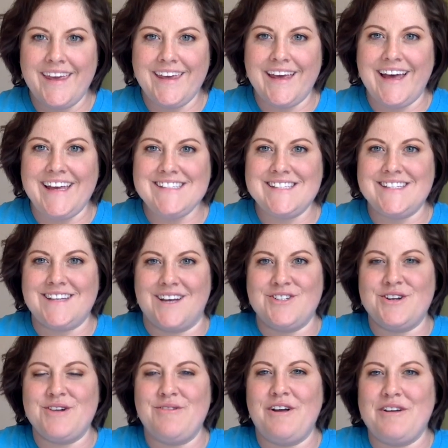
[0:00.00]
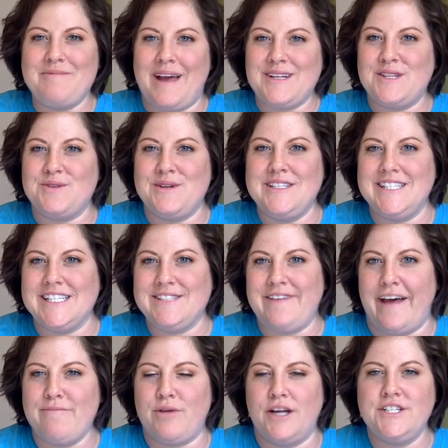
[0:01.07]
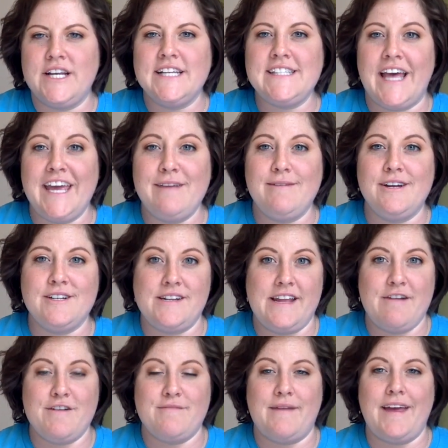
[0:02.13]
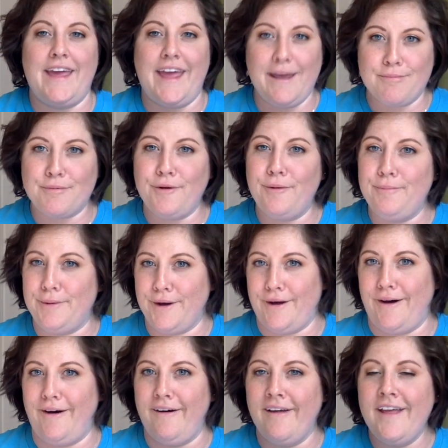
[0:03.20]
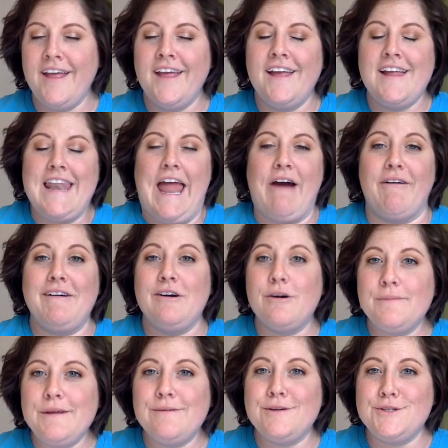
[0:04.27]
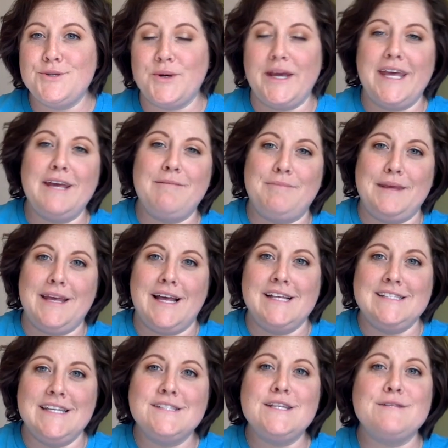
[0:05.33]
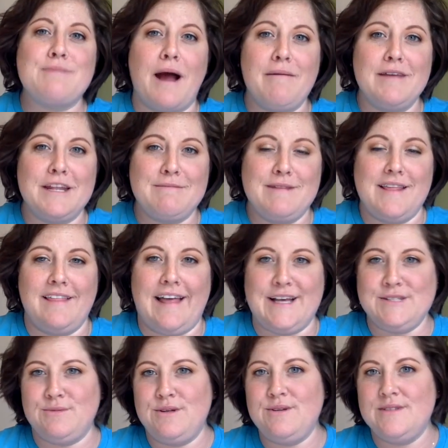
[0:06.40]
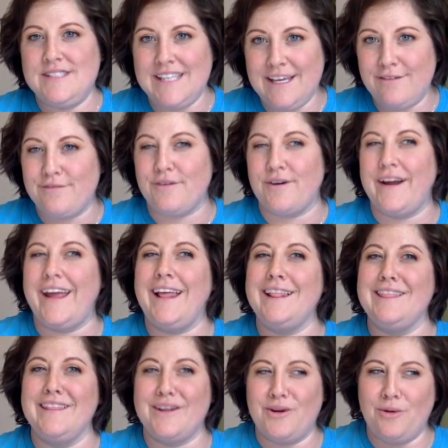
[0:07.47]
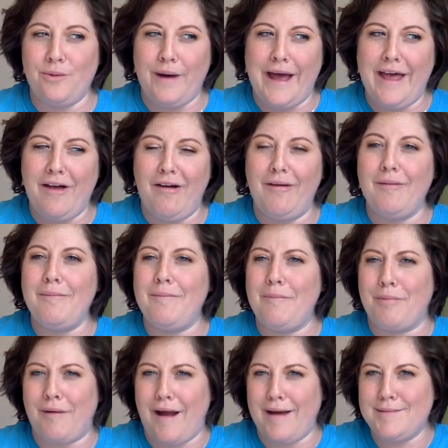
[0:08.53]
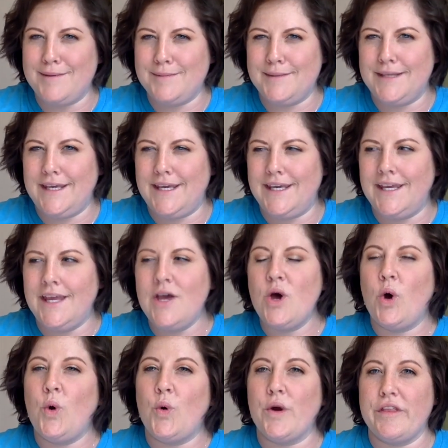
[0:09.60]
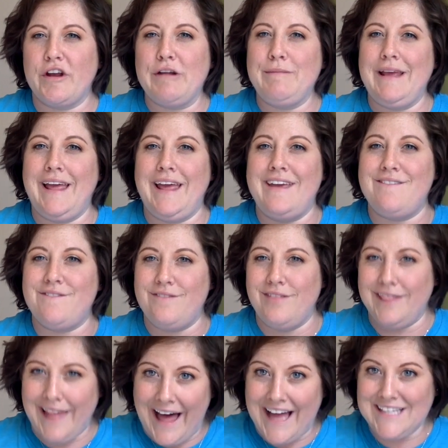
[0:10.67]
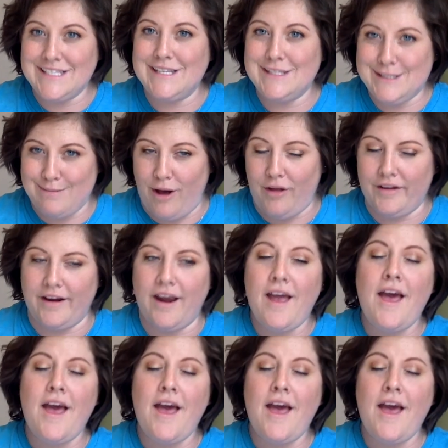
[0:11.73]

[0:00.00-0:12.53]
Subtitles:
Hey guys, it's Audra and welcome back to 365 Projects. I am here today with my April book haul. Now, I hope you enjoy it because this is probably going to be the last one you see for a little while, probably, or they're going to be a lot smaller.